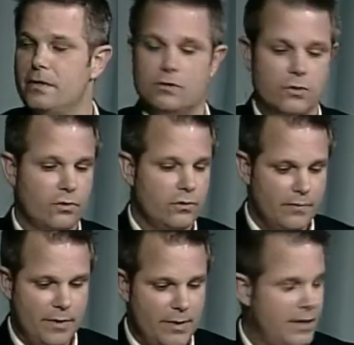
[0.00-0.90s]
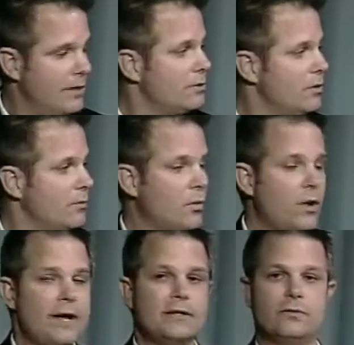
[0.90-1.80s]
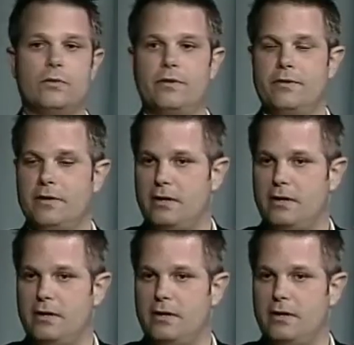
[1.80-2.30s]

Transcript: So you've come in at a certain price with